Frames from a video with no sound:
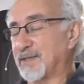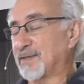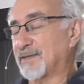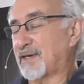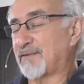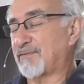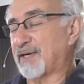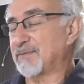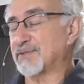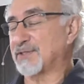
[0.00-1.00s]
our
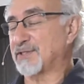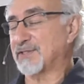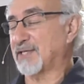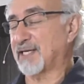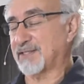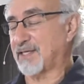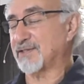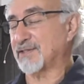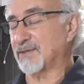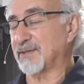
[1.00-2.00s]
frames are just like
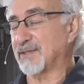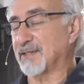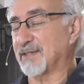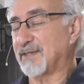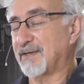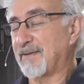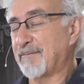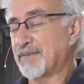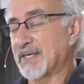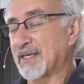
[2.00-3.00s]
dust, Lord.
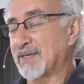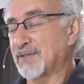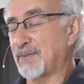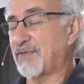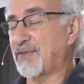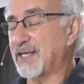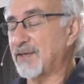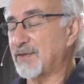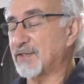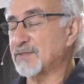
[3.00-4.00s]
So we thank you
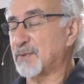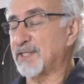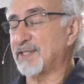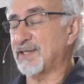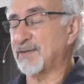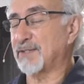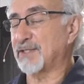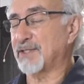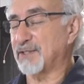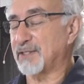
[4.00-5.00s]
this morning that you're a good